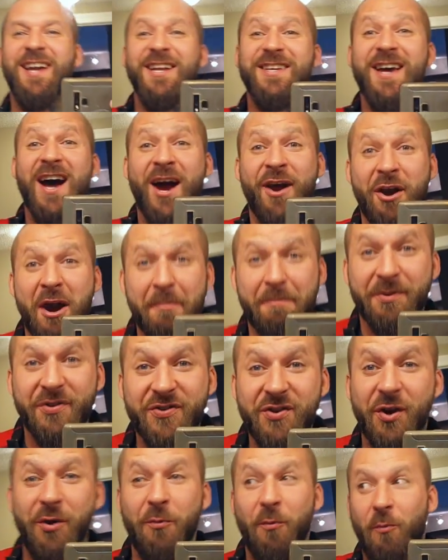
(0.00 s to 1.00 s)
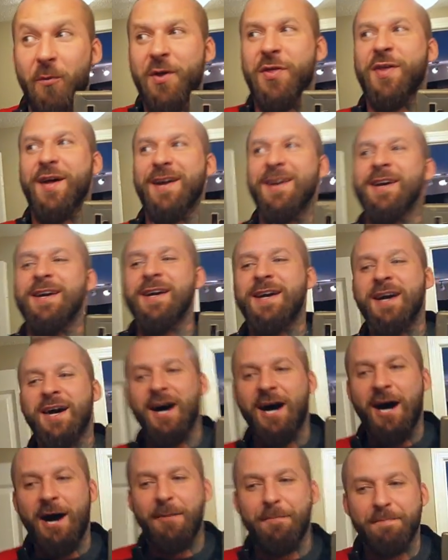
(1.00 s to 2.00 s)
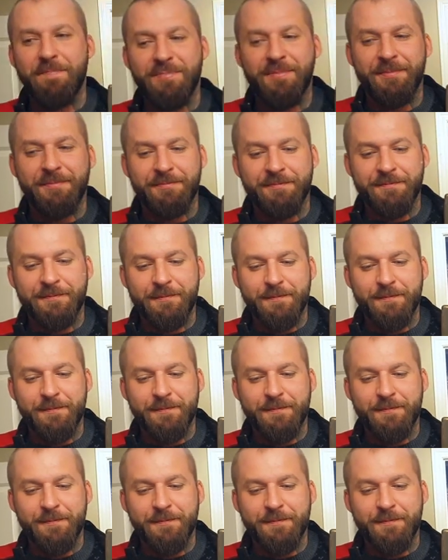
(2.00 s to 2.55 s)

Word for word: entire episode with it. Um,